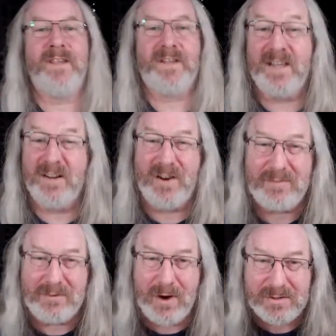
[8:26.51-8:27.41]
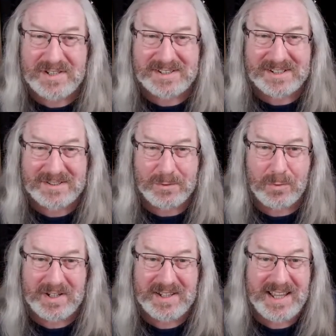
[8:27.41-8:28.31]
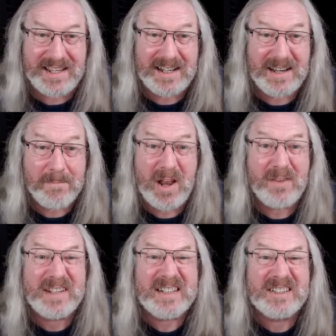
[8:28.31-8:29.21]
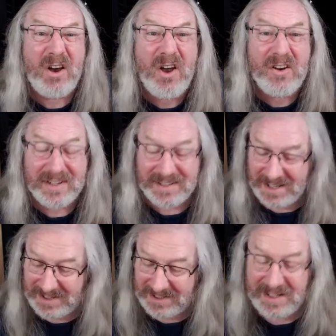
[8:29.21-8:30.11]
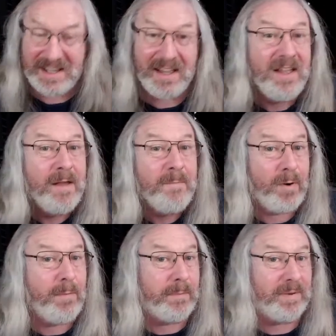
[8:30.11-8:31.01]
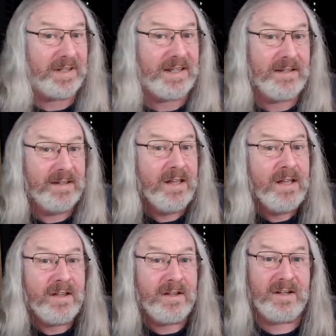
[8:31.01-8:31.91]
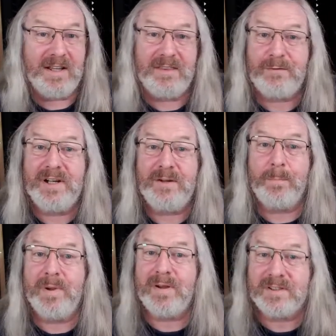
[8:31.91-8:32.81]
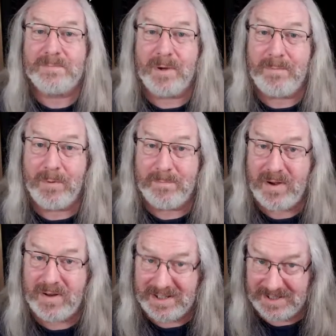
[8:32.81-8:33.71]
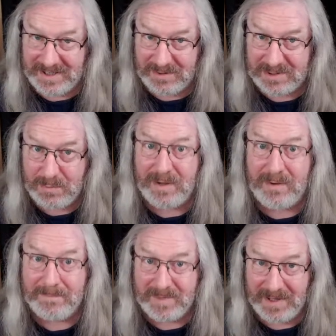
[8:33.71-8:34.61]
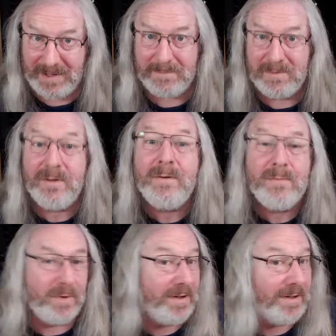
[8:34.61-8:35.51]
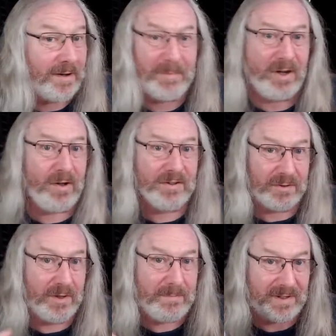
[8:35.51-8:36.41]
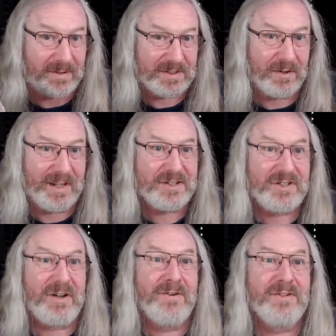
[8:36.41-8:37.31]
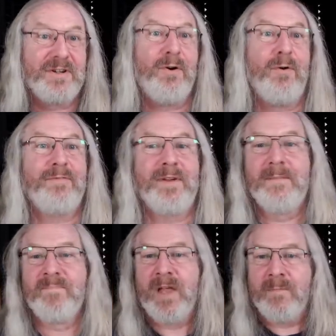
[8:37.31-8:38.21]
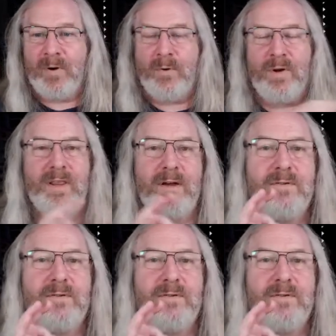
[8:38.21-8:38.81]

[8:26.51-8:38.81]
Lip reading: can hear Every Rose Has Its Thorn in there, you can hear Mull of Kintyre in there, you can hear Three Little Birds by Bob Marley in there as well. Yeah, but I can't do it because I'll get shut off. But all of